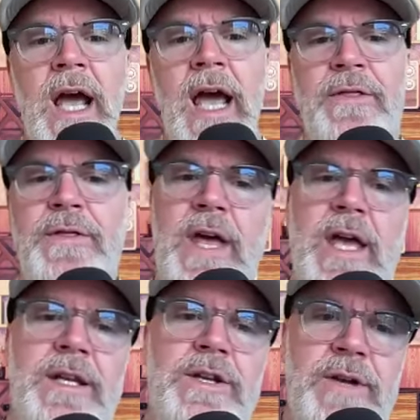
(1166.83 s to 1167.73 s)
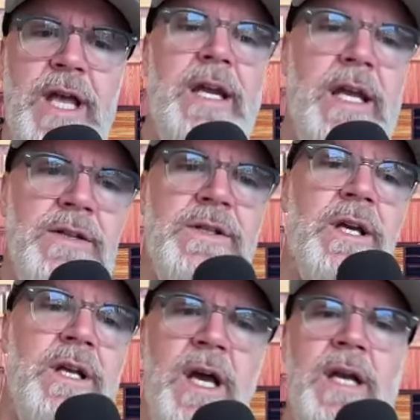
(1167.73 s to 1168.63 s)
And then you get into
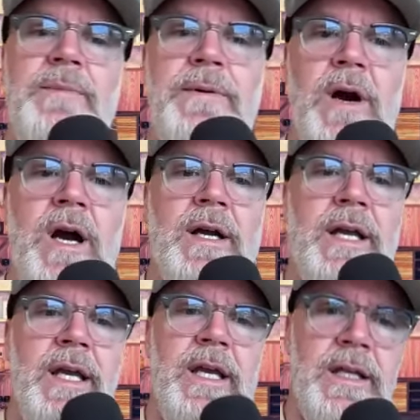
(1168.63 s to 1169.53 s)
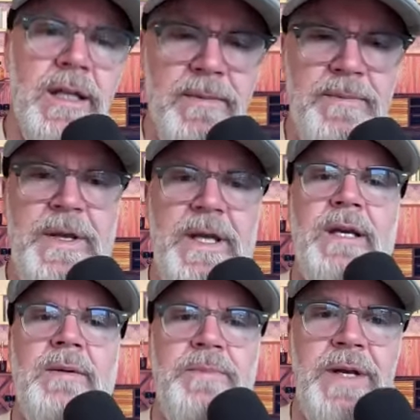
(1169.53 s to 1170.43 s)
the kind of proggy and the
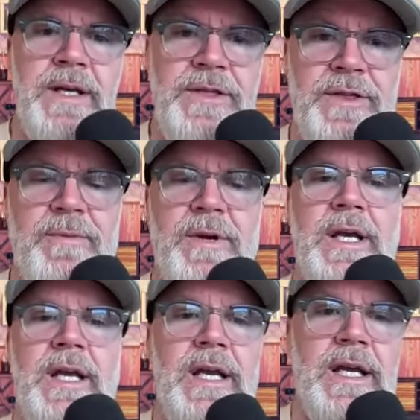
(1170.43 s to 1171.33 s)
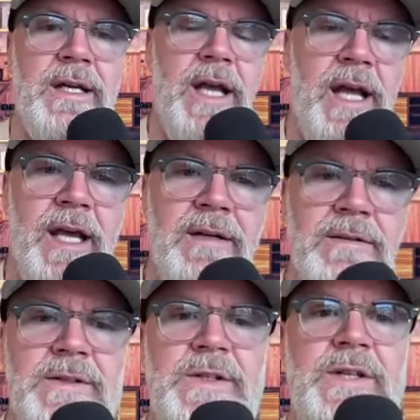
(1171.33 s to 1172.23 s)
big B3 and
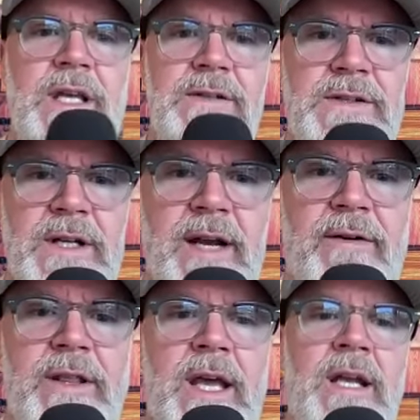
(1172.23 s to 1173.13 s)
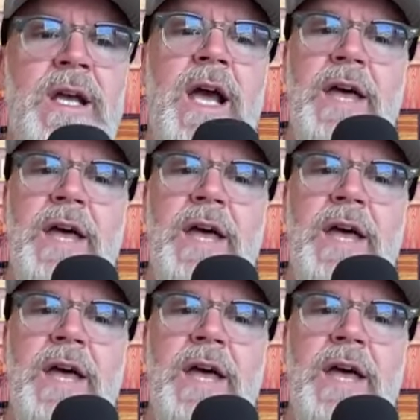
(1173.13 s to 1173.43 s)
and synths and everything.